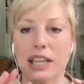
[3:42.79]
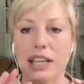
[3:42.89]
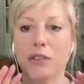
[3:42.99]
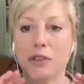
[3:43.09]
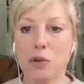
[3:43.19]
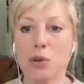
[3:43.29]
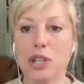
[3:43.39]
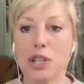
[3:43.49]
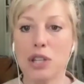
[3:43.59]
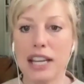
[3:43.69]
If you
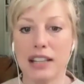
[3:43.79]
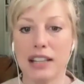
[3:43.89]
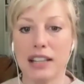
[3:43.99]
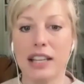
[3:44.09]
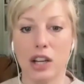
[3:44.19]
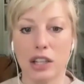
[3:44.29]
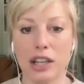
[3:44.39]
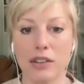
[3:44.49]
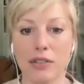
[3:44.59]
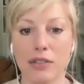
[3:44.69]
stay in LA long
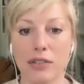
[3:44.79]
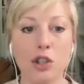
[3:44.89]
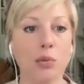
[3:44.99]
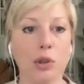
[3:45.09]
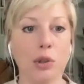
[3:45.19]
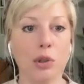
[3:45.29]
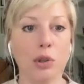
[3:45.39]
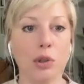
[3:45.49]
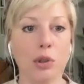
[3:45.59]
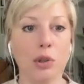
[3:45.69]
enough, you will
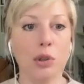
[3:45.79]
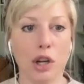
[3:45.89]
know